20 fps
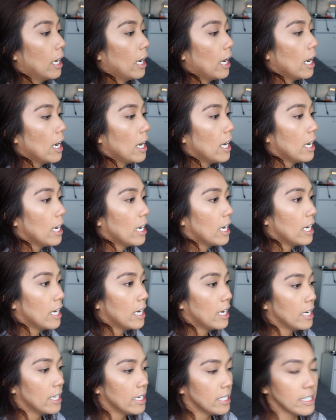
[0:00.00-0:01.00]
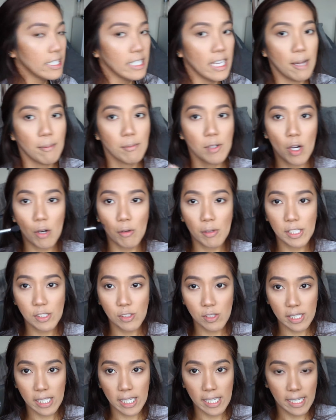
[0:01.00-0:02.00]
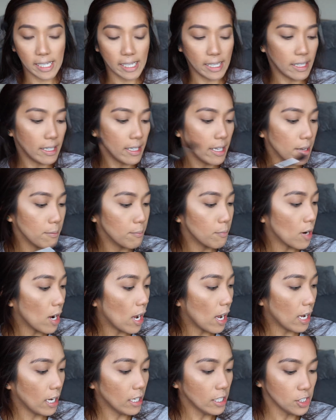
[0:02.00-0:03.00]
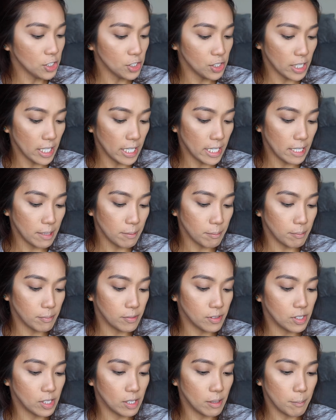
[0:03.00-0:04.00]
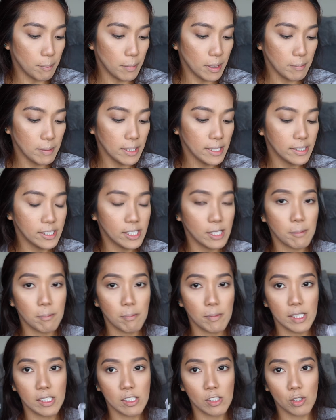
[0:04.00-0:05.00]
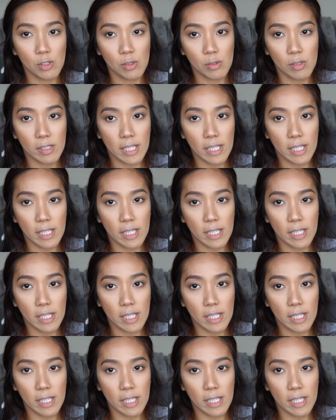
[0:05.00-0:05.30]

I am going to get a brush and maybe dip into